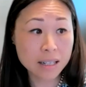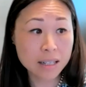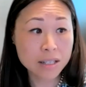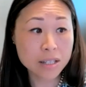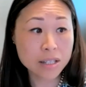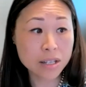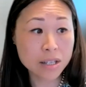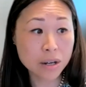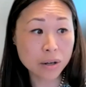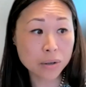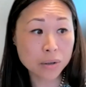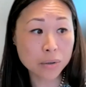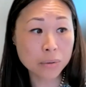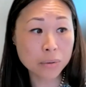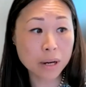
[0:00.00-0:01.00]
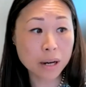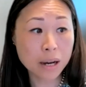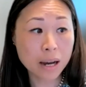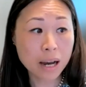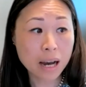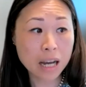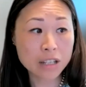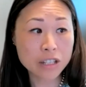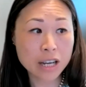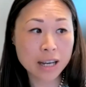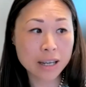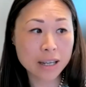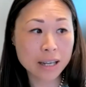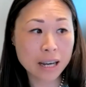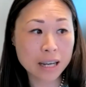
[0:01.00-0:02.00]
So
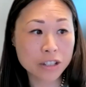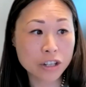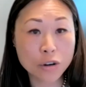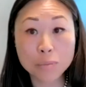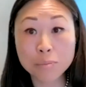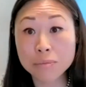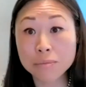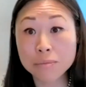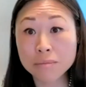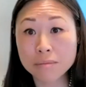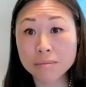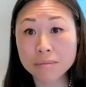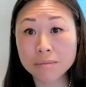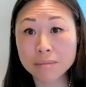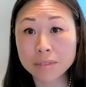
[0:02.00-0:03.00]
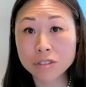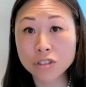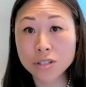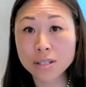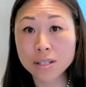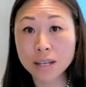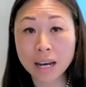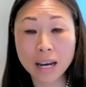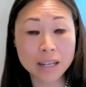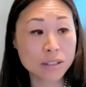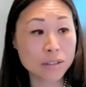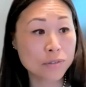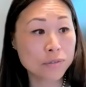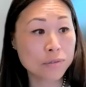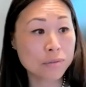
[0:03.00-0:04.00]
I know I'm just kind
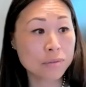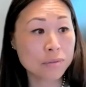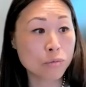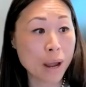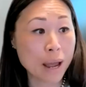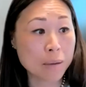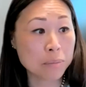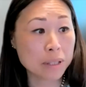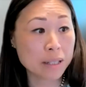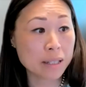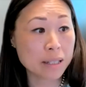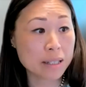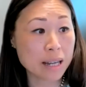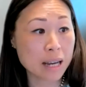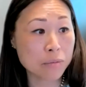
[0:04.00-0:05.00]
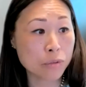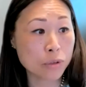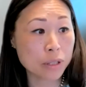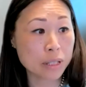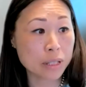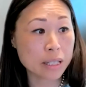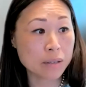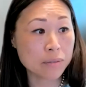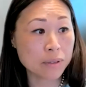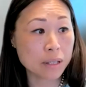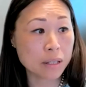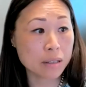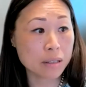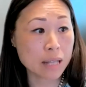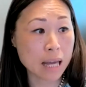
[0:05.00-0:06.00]
of rambling and not really
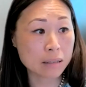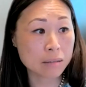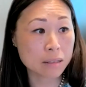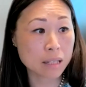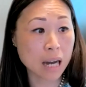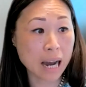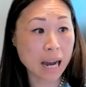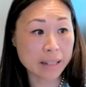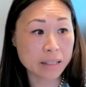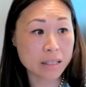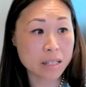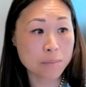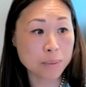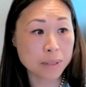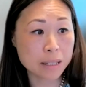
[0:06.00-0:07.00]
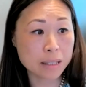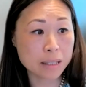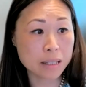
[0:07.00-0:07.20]
giving that guidance, but